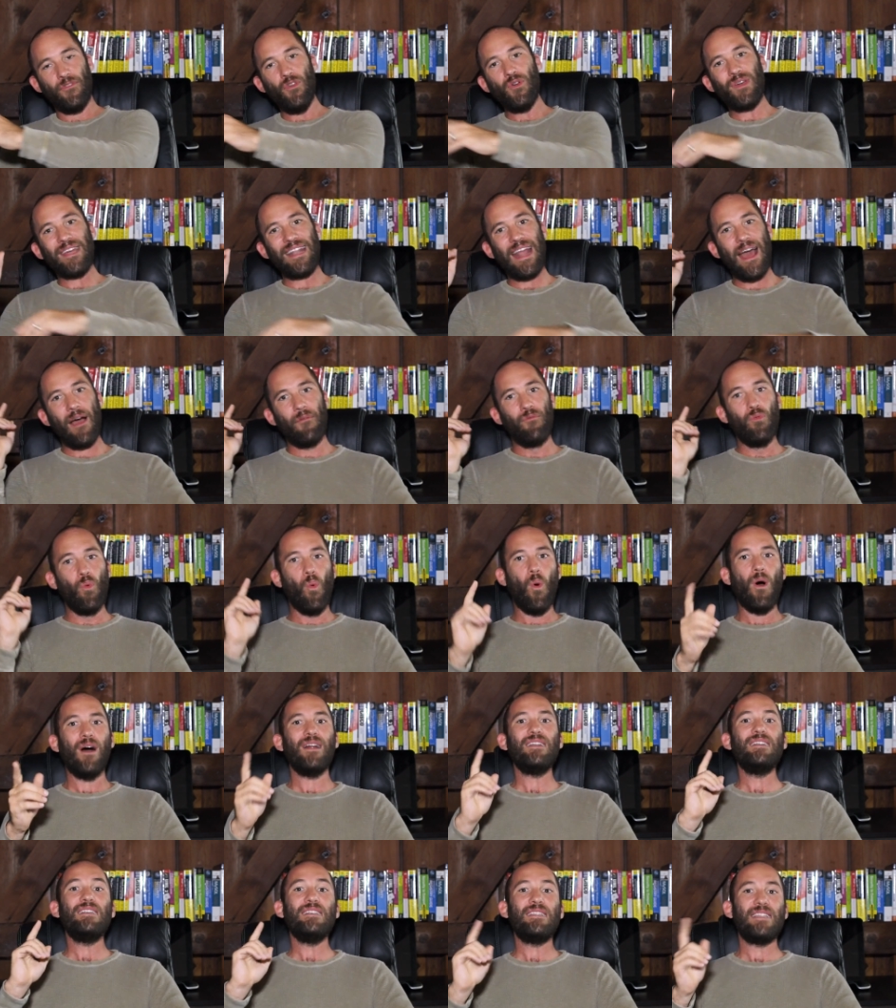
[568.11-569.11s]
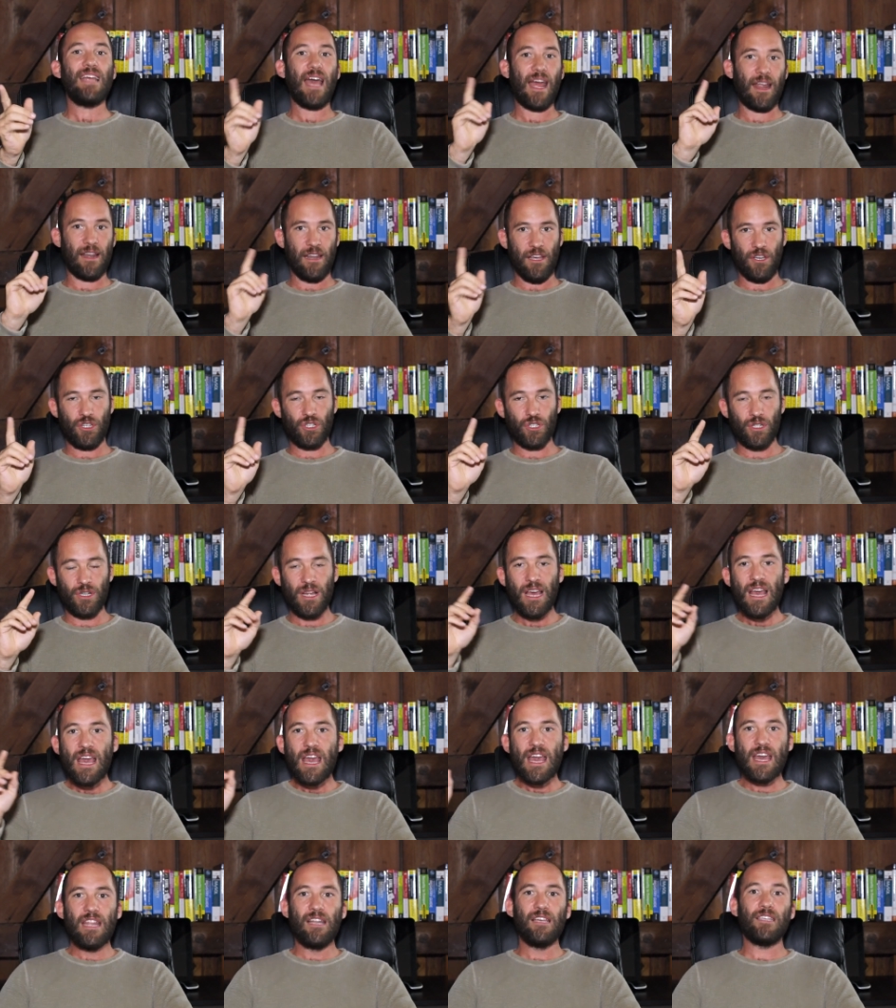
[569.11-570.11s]
You can have one technician
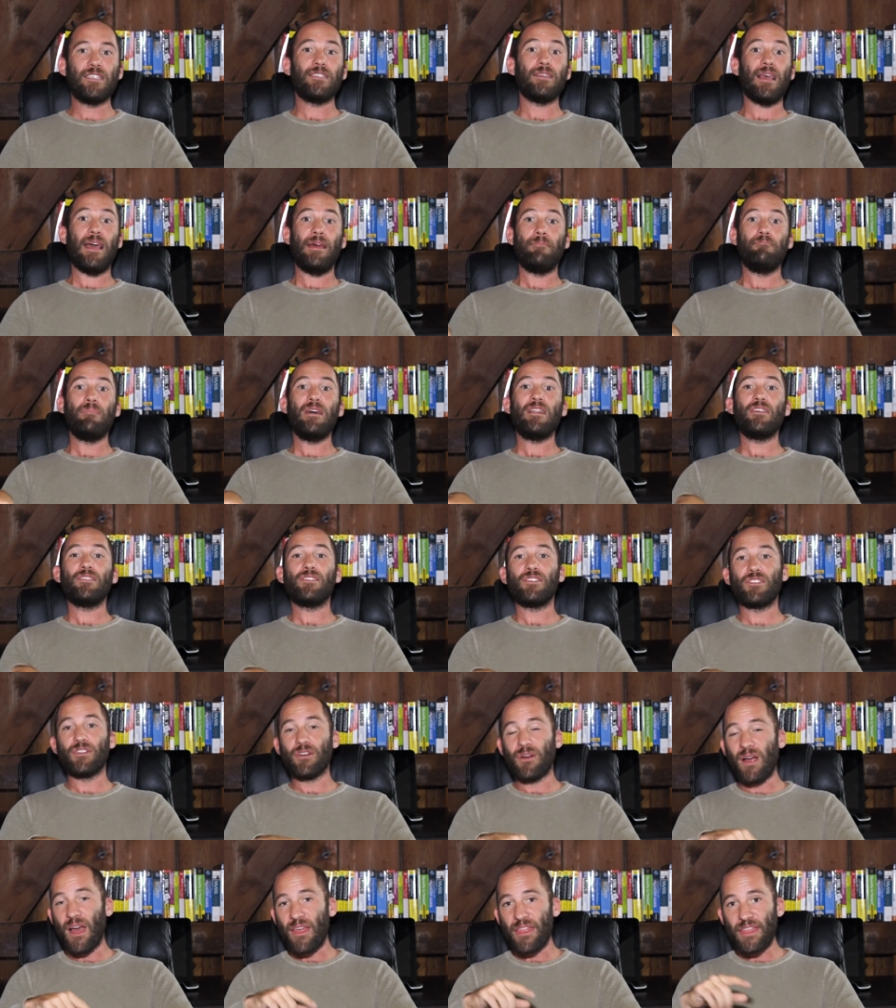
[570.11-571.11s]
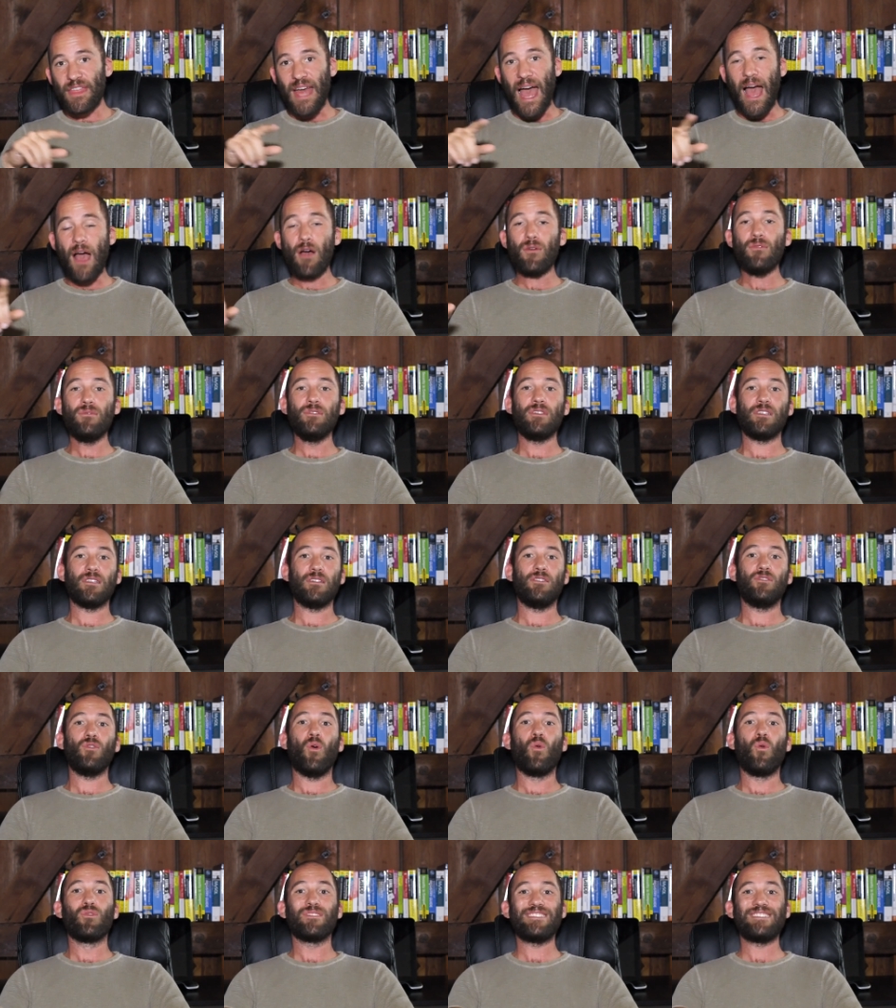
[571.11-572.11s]
and it's administer a thousand
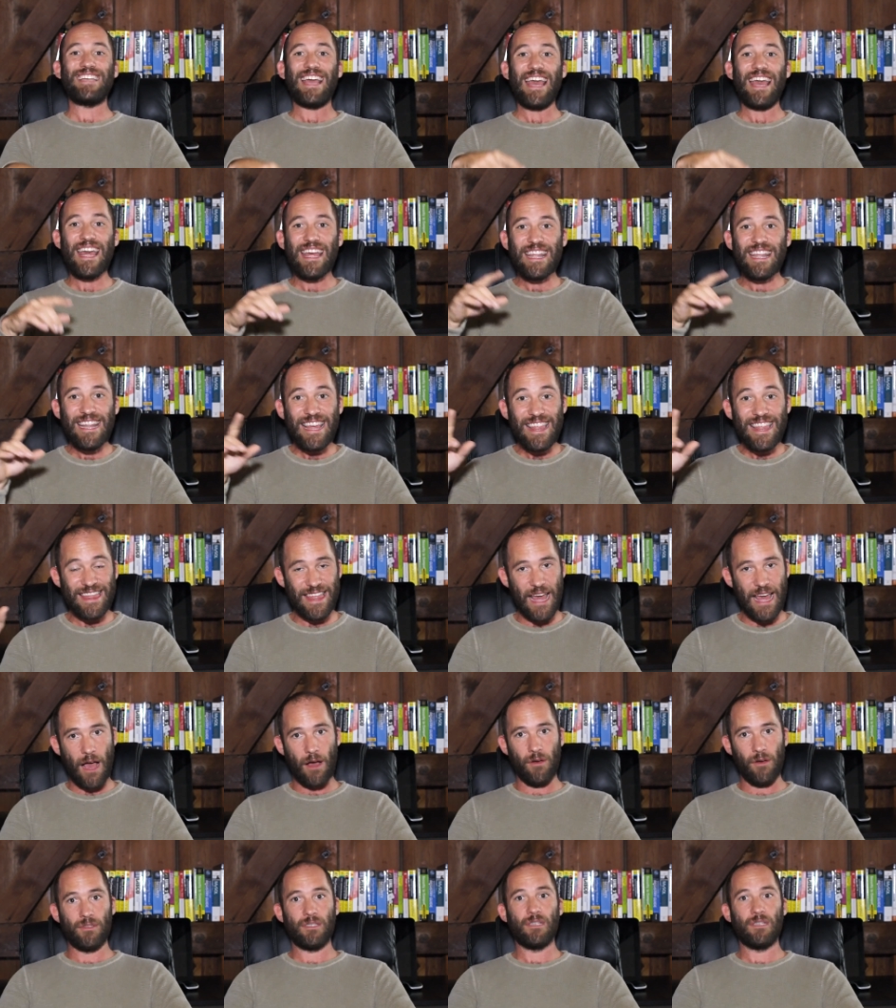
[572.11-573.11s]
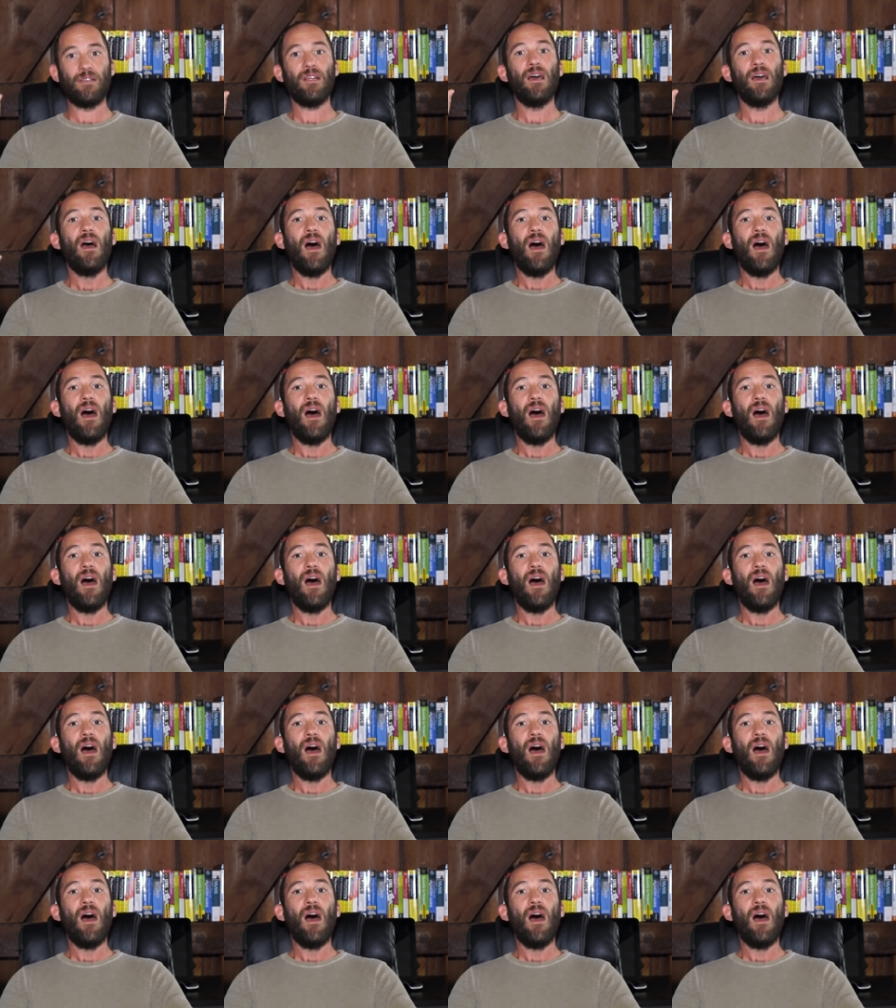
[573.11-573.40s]
or 10,000